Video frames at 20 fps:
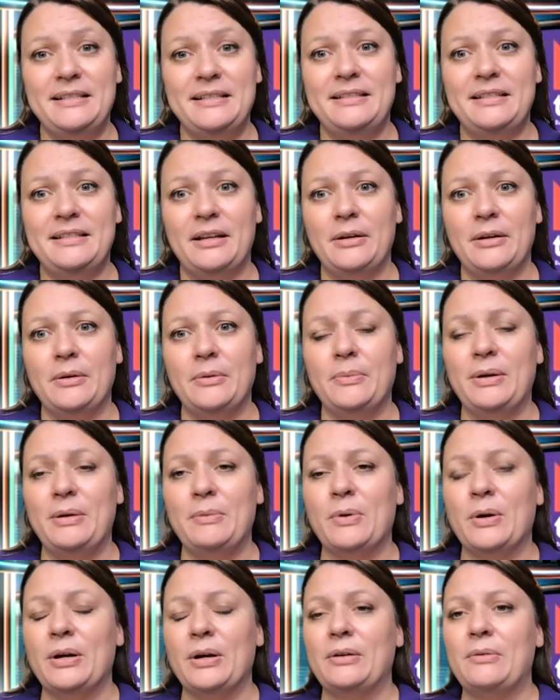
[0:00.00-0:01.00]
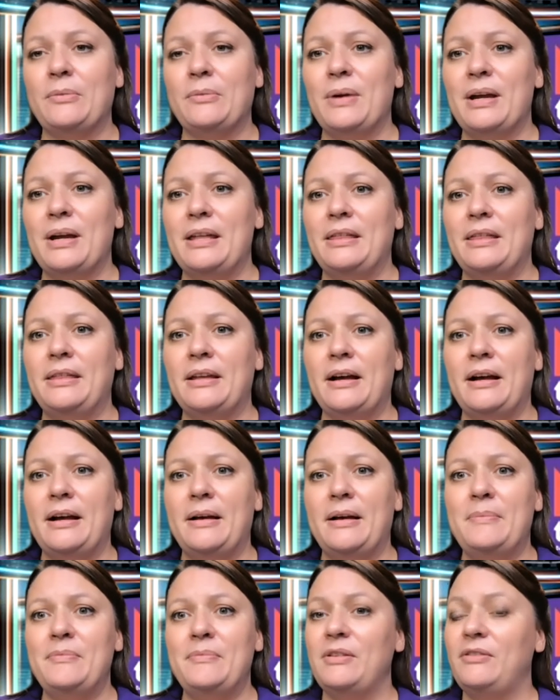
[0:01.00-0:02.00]
So we work with
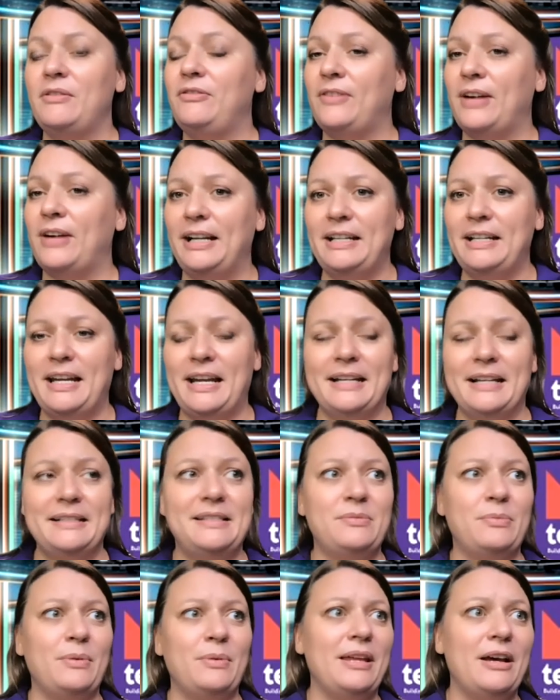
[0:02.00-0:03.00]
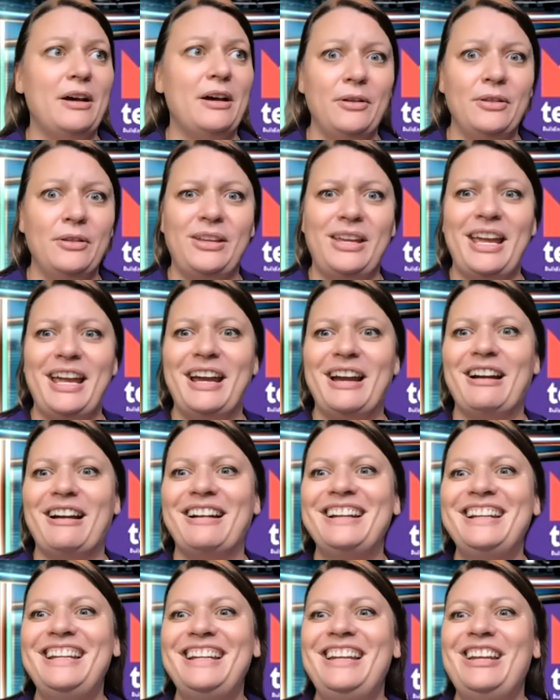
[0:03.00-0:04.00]
um, finance, with healthcare.